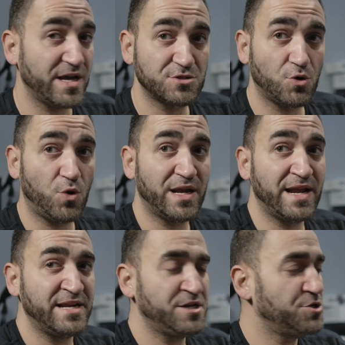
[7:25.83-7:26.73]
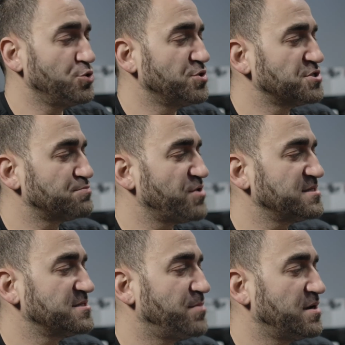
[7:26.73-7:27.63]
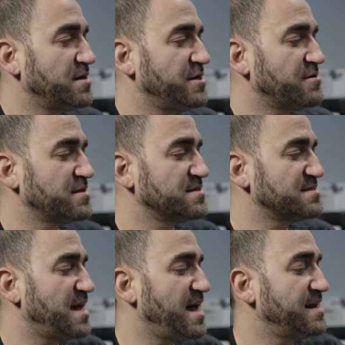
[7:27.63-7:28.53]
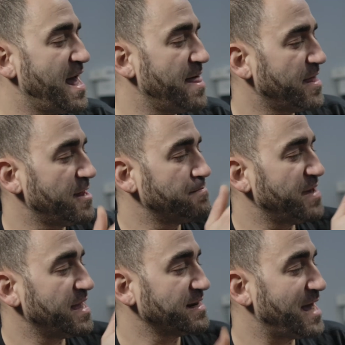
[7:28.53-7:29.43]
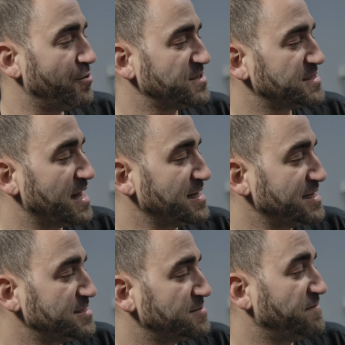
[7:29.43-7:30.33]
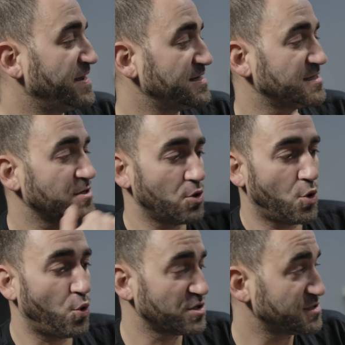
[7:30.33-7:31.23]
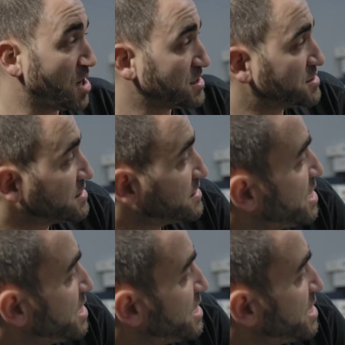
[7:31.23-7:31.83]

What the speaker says: So all I need to do is just press this button here at the side, and then bang, now it's at least facing horizontally.